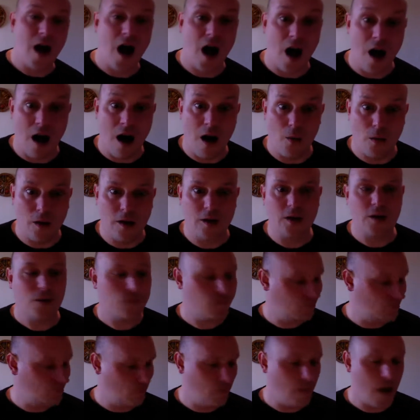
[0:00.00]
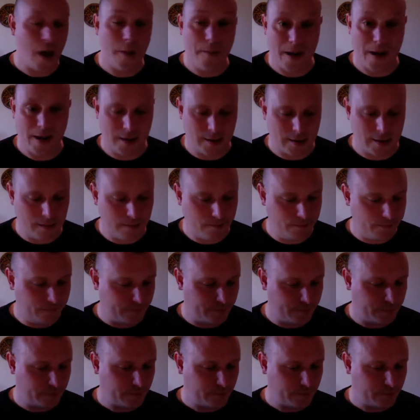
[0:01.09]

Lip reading: artwork. Amazing.